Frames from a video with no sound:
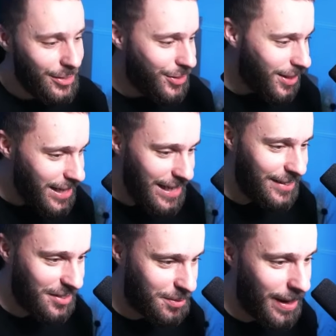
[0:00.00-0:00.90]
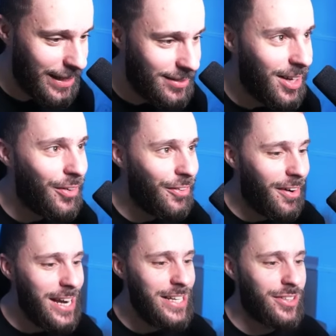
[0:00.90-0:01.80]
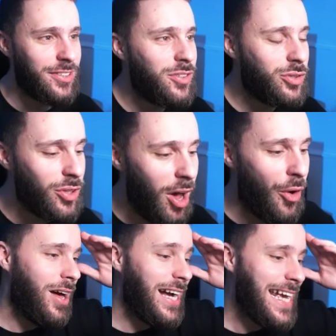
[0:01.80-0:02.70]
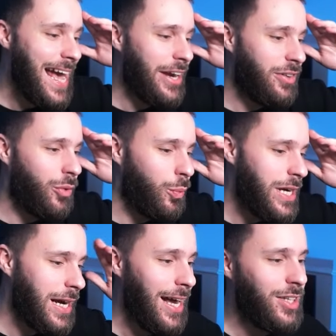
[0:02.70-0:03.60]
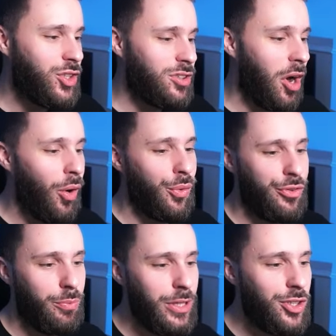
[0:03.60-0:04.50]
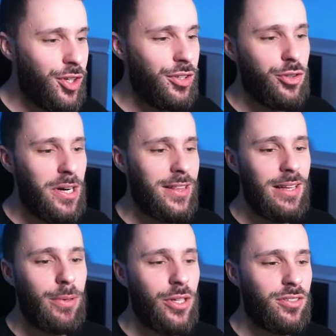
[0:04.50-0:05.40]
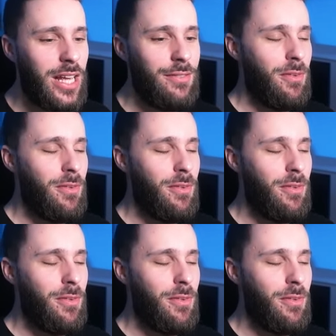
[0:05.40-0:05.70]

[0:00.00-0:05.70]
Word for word: Jesus, mate, that's outrageous. So, again, we kind of just hold. We shouldn't do anything because they've